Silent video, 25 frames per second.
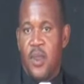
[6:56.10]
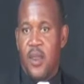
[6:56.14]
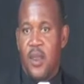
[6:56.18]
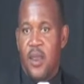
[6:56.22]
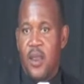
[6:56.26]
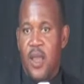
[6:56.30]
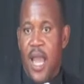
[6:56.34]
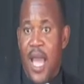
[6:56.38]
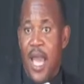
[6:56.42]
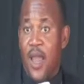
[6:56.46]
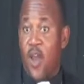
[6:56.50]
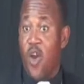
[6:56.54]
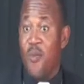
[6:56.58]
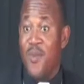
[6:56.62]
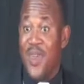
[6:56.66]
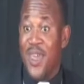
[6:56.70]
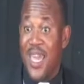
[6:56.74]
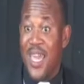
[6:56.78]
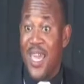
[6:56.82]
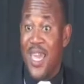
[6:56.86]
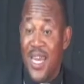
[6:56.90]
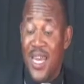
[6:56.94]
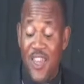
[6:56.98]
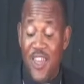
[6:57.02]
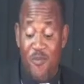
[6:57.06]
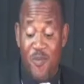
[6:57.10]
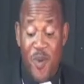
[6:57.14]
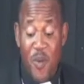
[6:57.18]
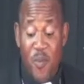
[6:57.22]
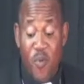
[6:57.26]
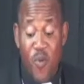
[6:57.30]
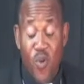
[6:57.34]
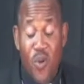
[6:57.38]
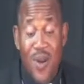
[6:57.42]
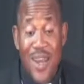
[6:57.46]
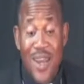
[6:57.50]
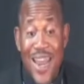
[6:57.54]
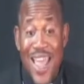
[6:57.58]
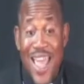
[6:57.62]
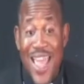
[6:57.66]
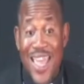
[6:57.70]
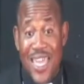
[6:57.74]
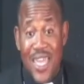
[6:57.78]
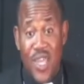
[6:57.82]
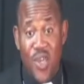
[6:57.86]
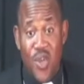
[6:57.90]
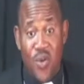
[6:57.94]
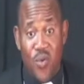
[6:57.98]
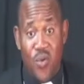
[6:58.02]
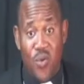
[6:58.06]
I come again. If people don't like
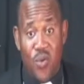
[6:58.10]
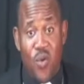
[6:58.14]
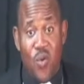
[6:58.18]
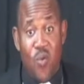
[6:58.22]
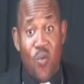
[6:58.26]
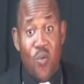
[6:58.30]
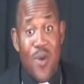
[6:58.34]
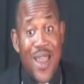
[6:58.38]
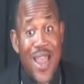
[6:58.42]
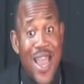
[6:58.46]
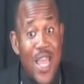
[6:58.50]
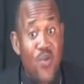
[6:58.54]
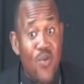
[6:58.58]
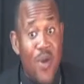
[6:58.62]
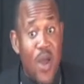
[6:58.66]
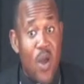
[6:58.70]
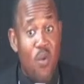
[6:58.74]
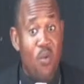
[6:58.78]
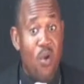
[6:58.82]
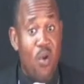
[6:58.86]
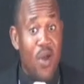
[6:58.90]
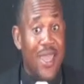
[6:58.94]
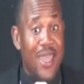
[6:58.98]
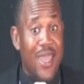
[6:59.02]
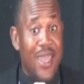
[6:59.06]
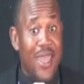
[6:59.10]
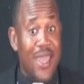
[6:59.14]
you where you are working,